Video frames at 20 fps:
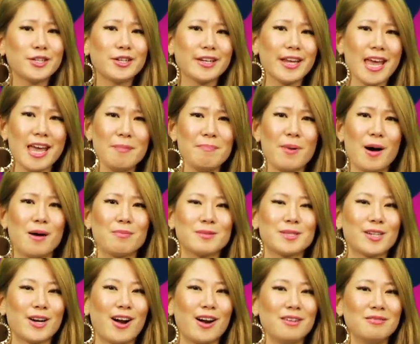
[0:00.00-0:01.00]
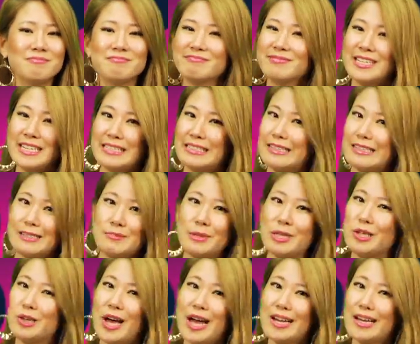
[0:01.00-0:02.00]
you're a K-pop star doesn't
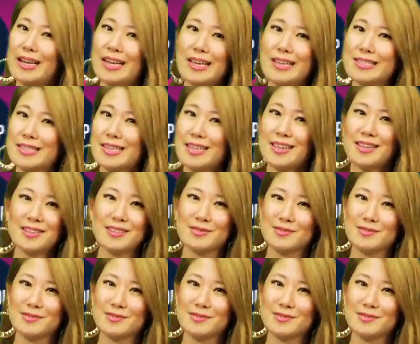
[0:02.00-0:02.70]
mean you had it easy.